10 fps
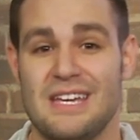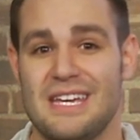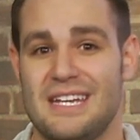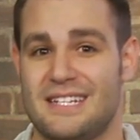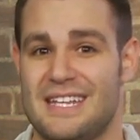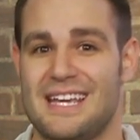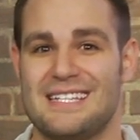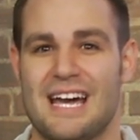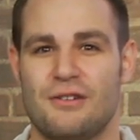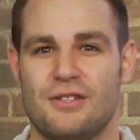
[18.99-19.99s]
In today's
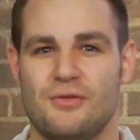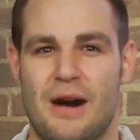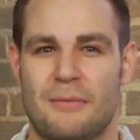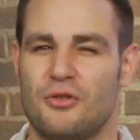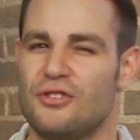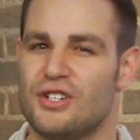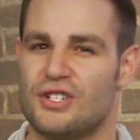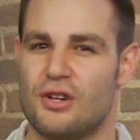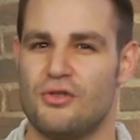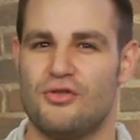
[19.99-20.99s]
how-to, I'm going to
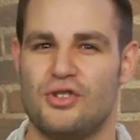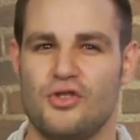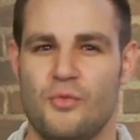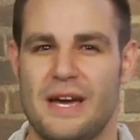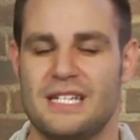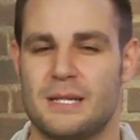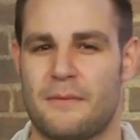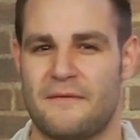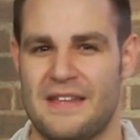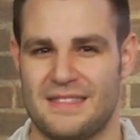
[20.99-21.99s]
show you two ways to
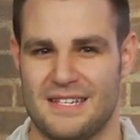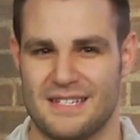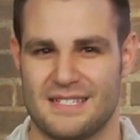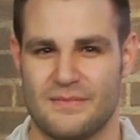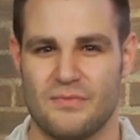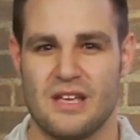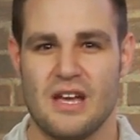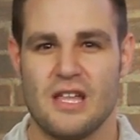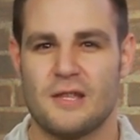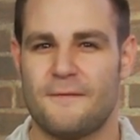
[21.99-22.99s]
prevent this.
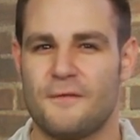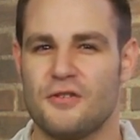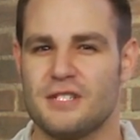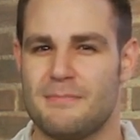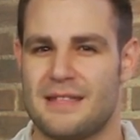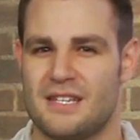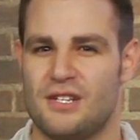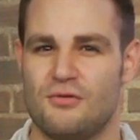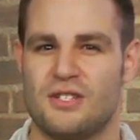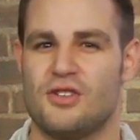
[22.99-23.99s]
The first method
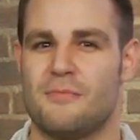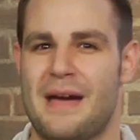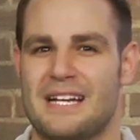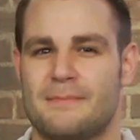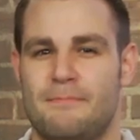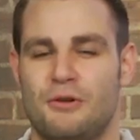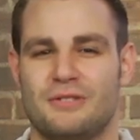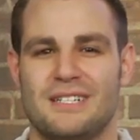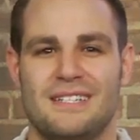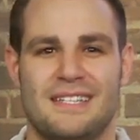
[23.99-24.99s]
uses your Mac's
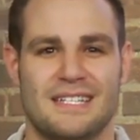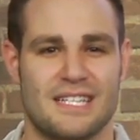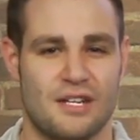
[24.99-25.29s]
built-in disk